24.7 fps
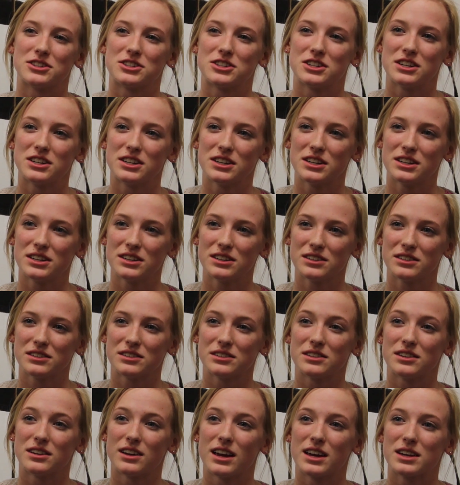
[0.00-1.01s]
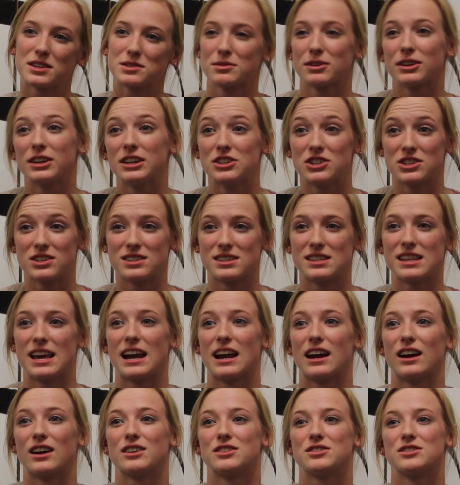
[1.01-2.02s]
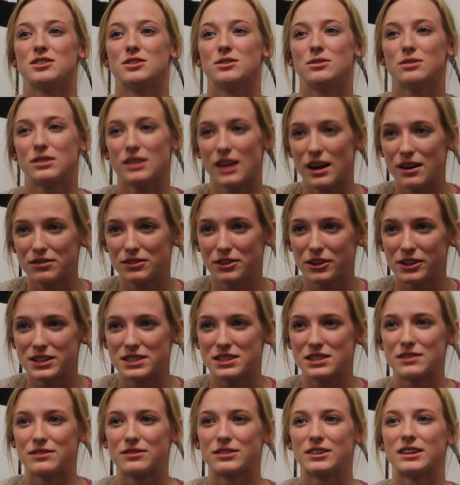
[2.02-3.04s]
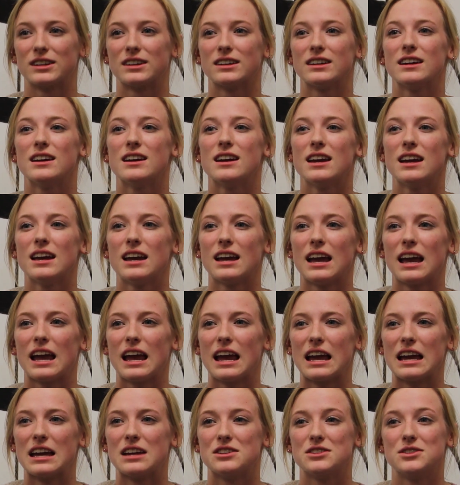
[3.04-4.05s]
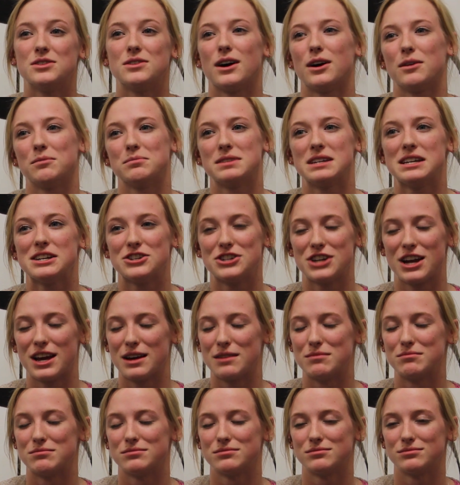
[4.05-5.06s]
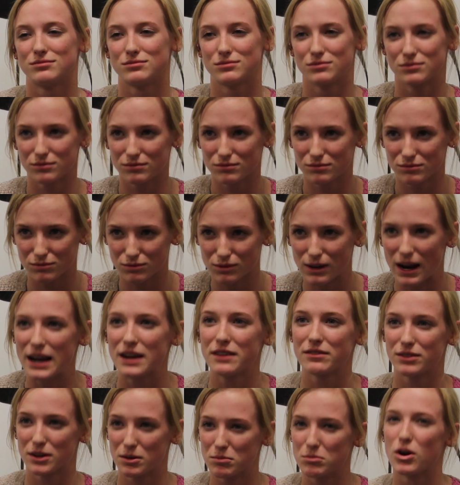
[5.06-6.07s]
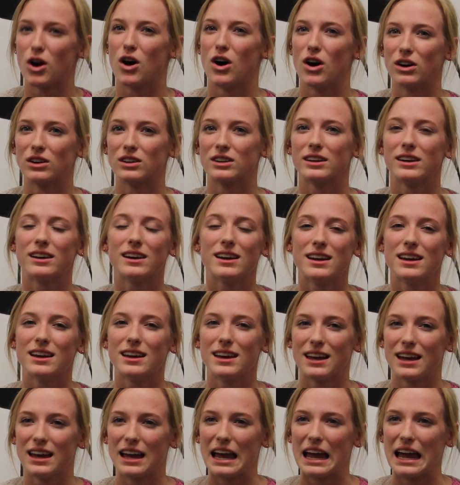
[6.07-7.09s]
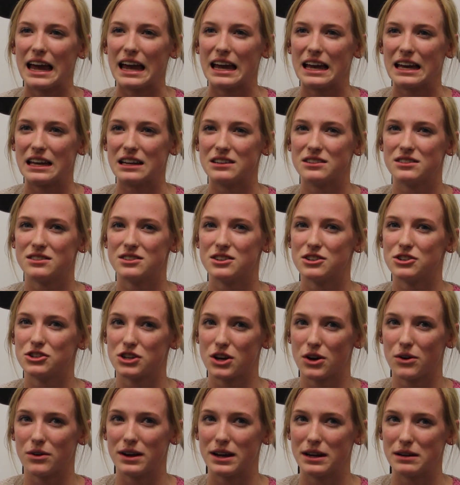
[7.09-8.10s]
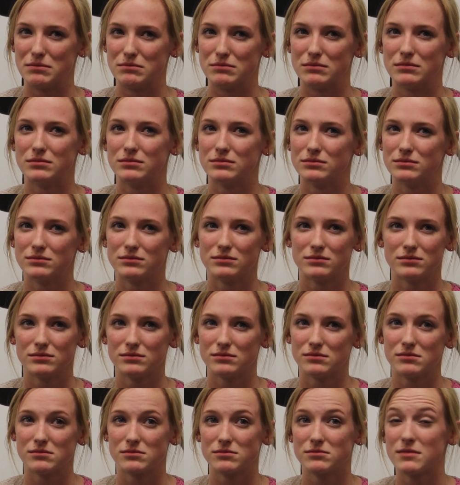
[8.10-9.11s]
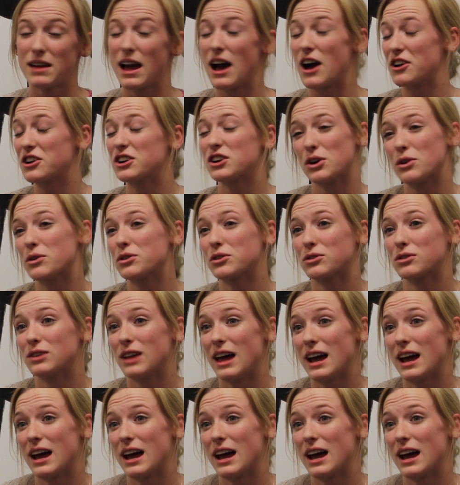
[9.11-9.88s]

She is really just there to love Christopher and to help teach him right from wrong and to show him how to go through